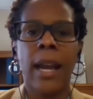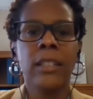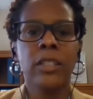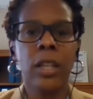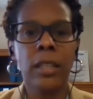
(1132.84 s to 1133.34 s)

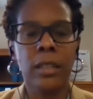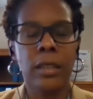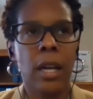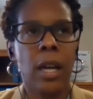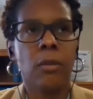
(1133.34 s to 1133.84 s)
And
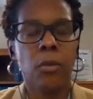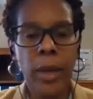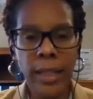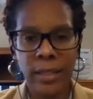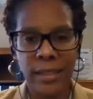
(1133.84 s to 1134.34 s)
just
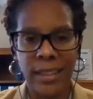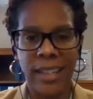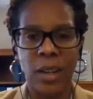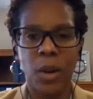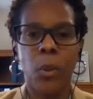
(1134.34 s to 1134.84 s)

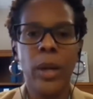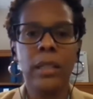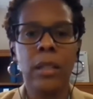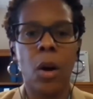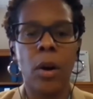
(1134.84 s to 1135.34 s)
recently, we
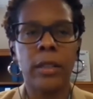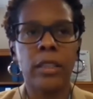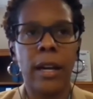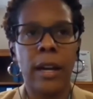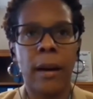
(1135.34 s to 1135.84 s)

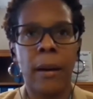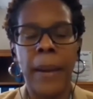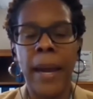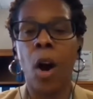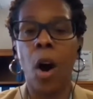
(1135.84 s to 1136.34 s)
launched
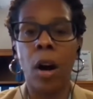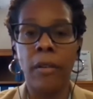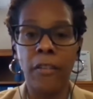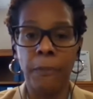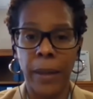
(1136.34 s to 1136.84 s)
an
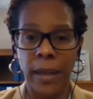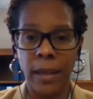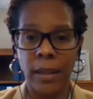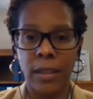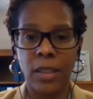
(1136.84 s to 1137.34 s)

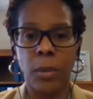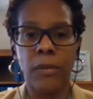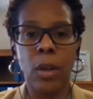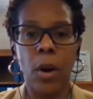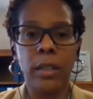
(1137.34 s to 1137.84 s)
RFP. So
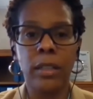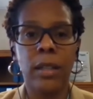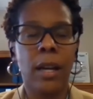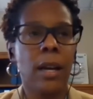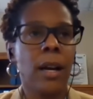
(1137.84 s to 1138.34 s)
we've
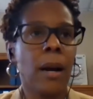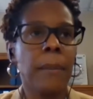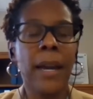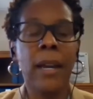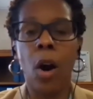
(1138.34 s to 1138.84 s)
launched
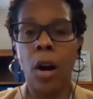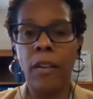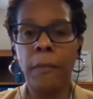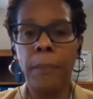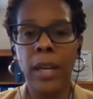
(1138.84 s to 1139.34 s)
an
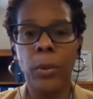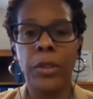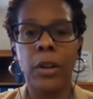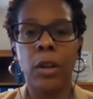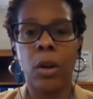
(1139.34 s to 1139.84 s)
RFP
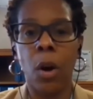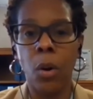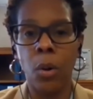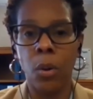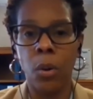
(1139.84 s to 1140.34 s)
with the
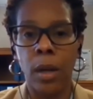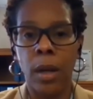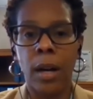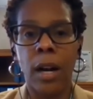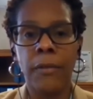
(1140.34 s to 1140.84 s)
goal
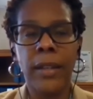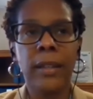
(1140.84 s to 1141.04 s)
of